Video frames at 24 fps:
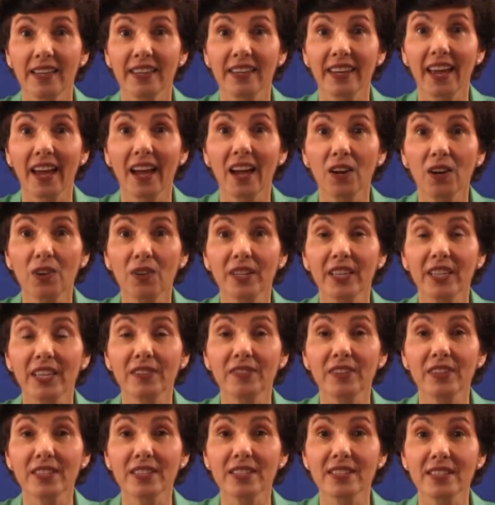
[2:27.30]
Now
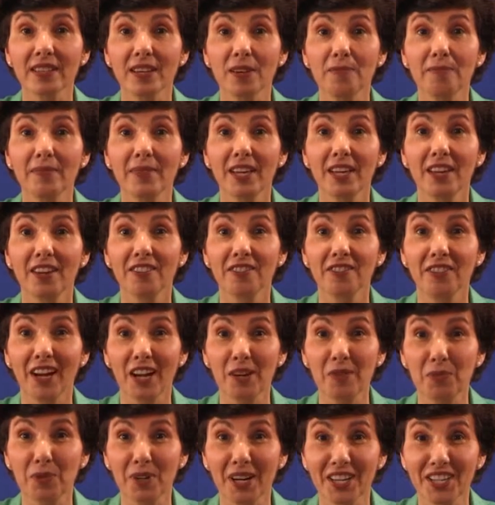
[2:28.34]
give it some
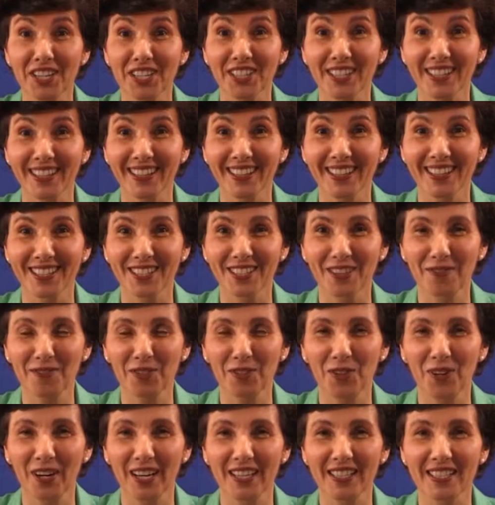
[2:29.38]
vibration, some
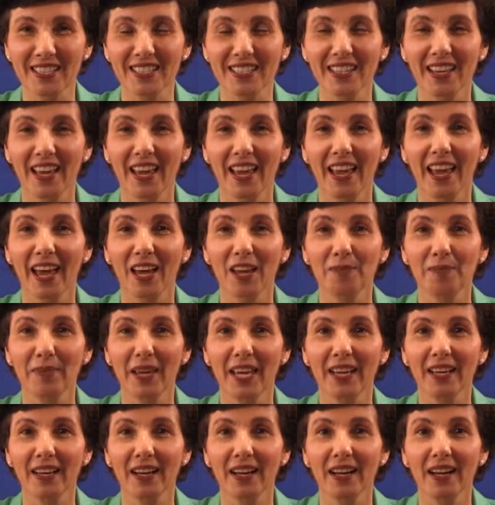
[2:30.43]
voice, and
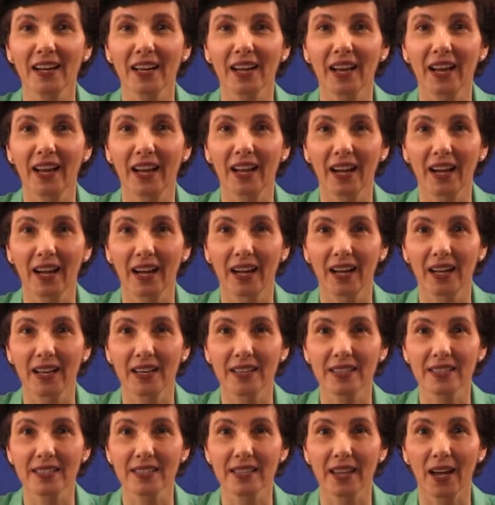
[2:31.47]
make a g
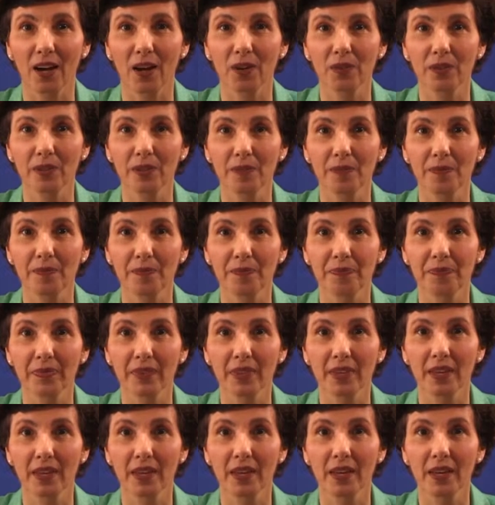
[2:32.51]
sound.
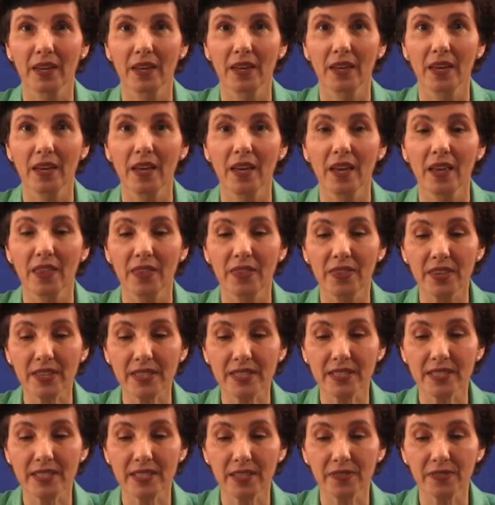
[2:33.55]

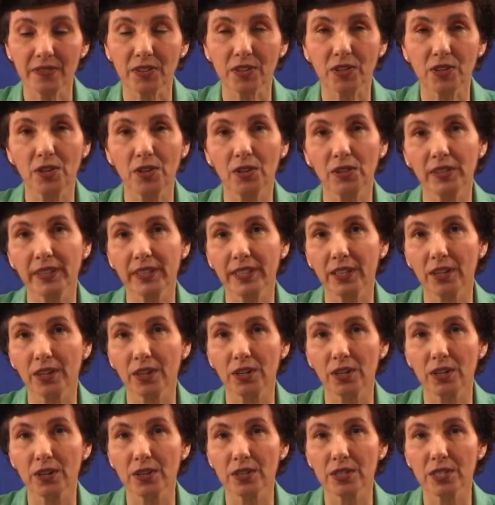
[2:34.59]
This difficulty
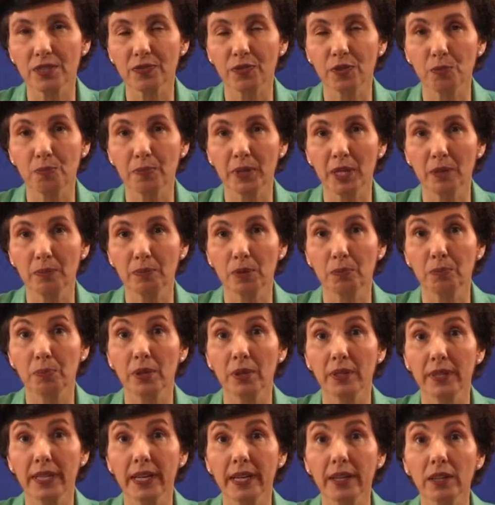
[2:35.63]
occurs for people,
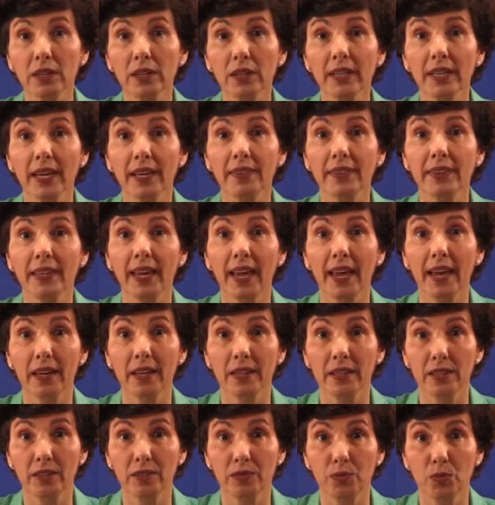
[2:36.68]
particularly at the
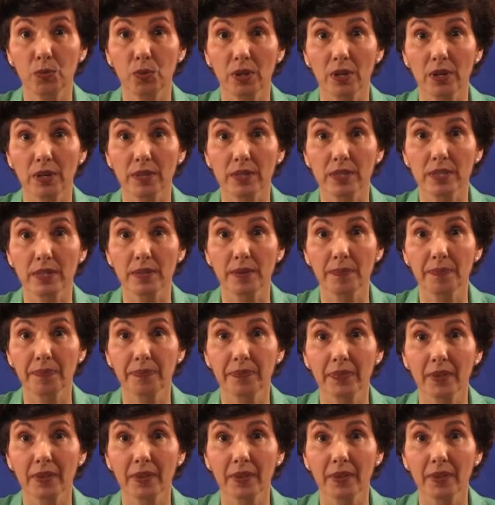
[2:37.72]
end of words.